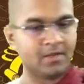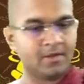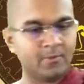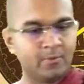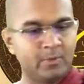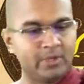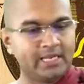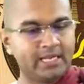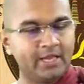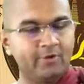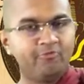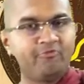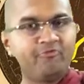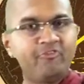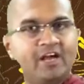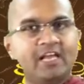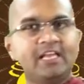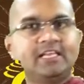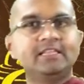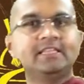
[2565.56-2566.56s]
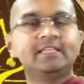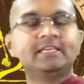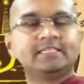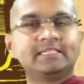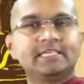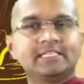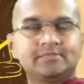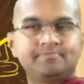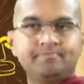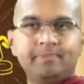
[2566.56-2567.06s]
We can find this
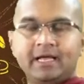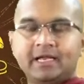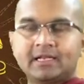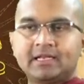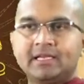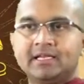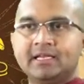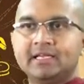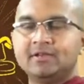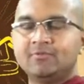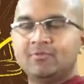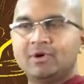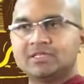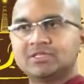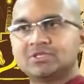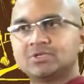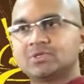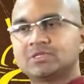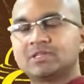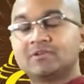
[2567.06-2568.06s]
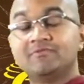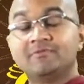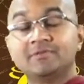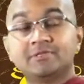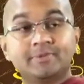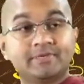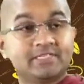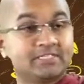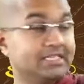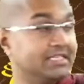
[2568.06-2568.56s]
aspect in one sutta,
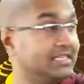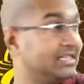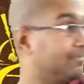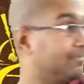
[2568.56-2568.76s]
especially in the